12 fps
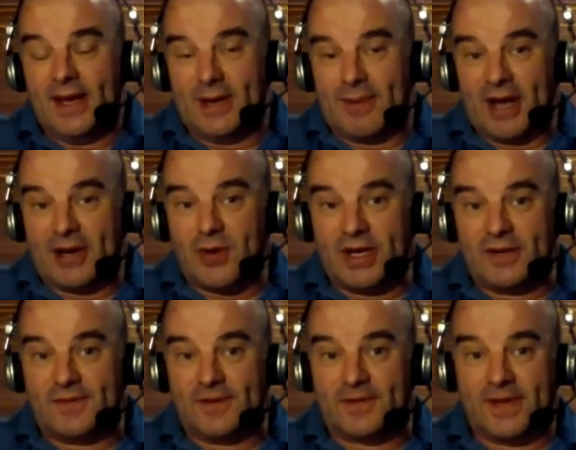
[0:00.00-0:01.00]
in about
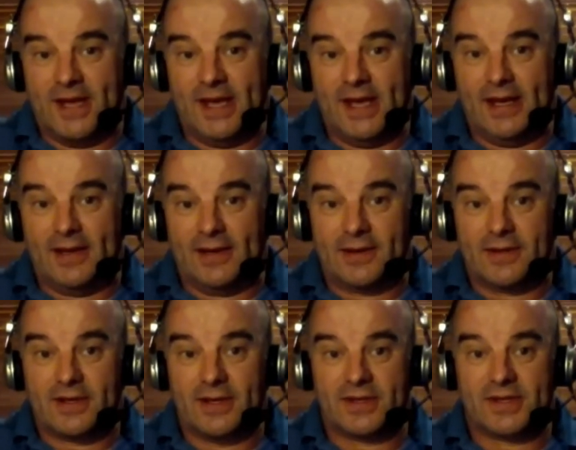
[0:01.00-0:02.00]
2015
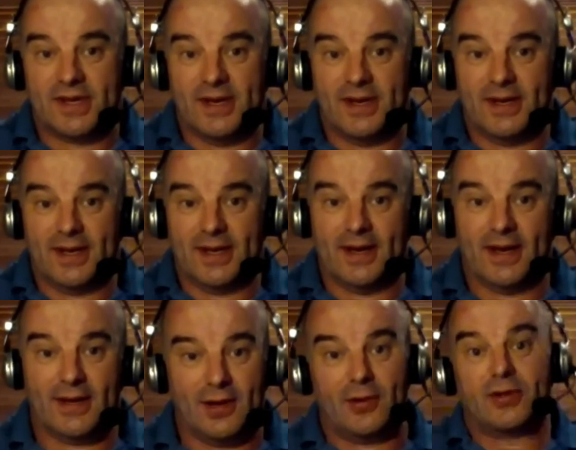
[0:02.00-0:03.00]
concerning
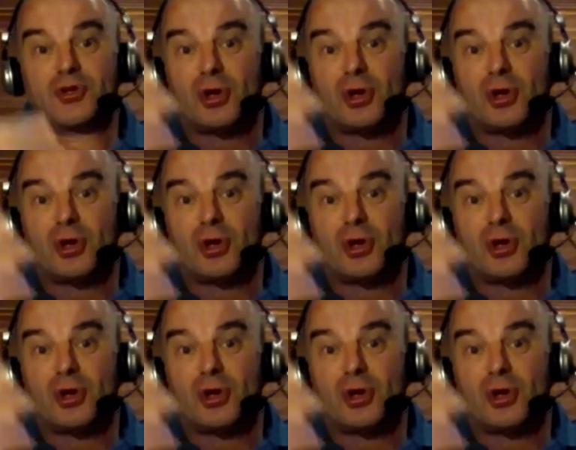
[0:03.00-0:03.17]
you know,